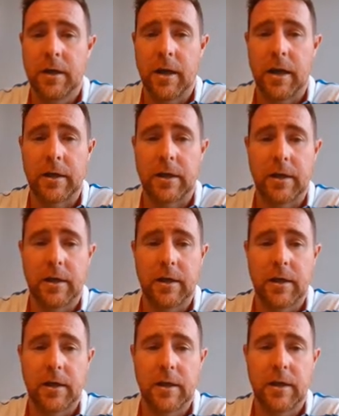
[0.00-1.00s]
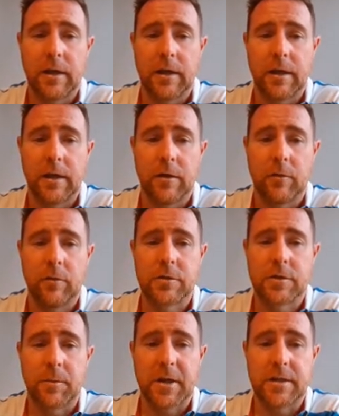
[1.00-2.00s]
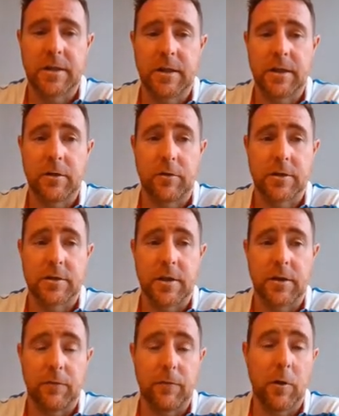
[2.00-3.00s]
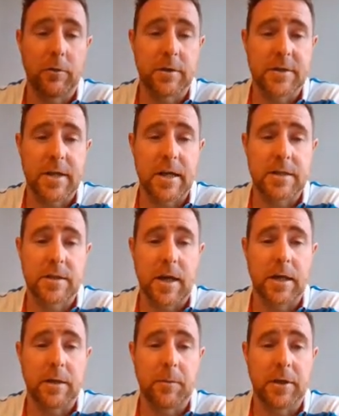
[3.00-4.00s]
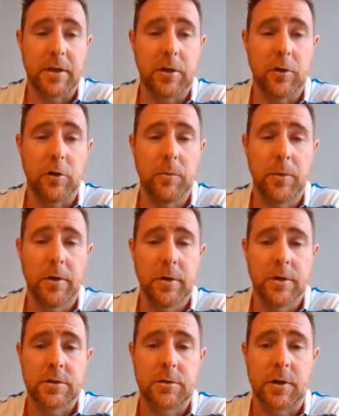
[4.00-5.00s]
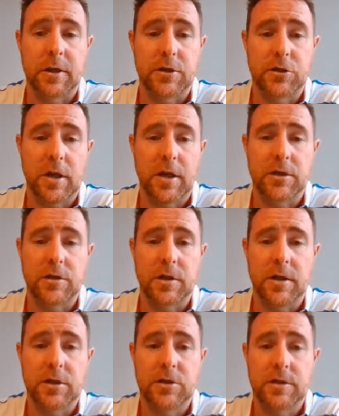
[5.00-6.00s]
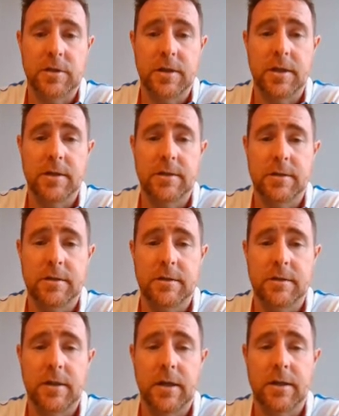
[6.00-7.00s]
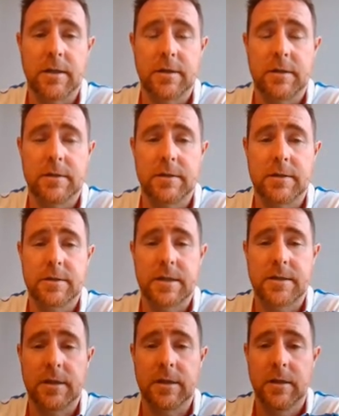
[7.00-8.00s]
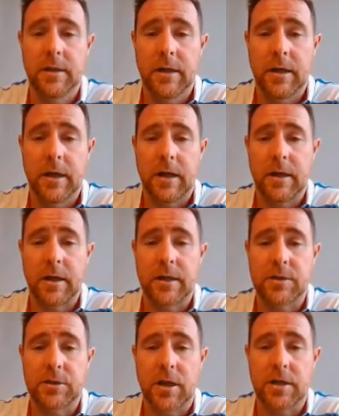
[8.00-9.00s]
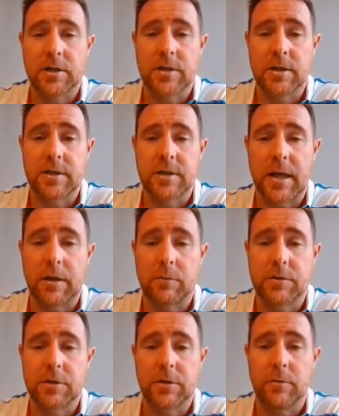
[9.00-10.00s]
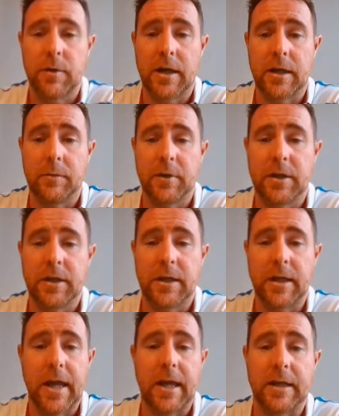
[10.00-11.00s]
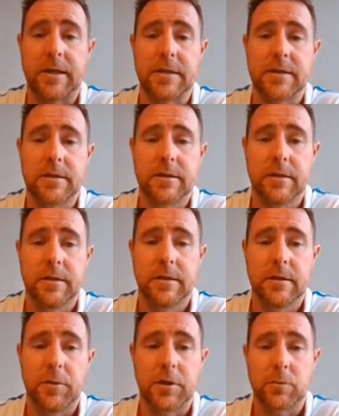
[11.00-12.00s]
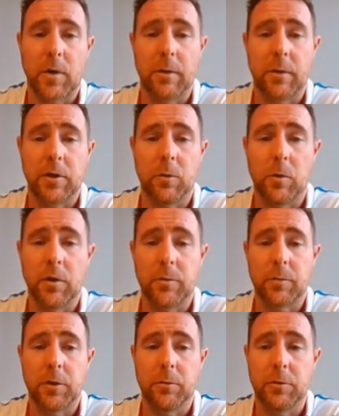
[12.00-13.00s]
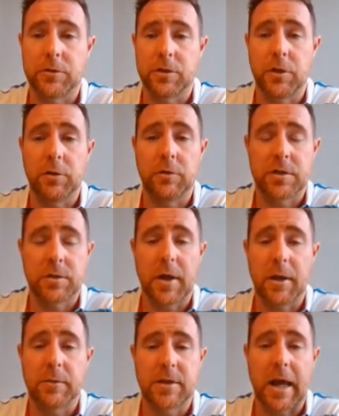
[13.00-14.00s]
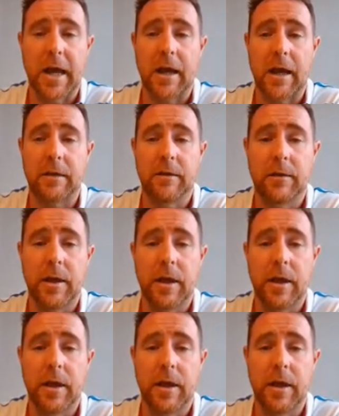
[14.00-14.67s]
and automatically, or I'd say the folder set to anybody in Hub. So I can change this setting, and I can change this now to anybody can edit, because what I'm going to want the pupils to do is to be able to add